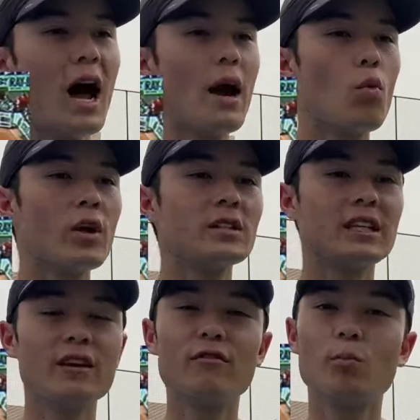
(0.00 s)
I want to
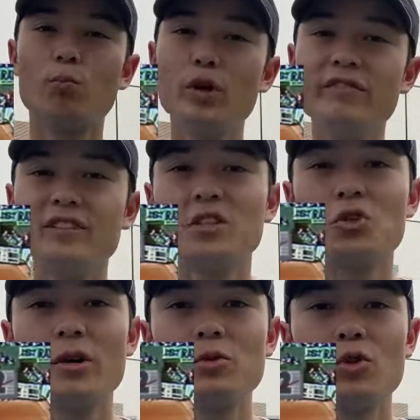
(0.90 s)
give a brief
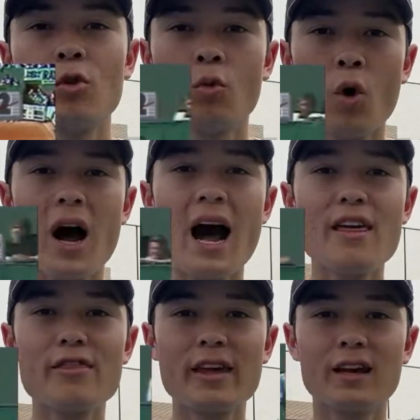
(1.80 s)
description on what
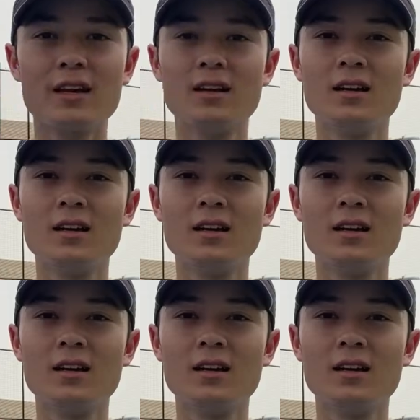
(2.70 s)
I think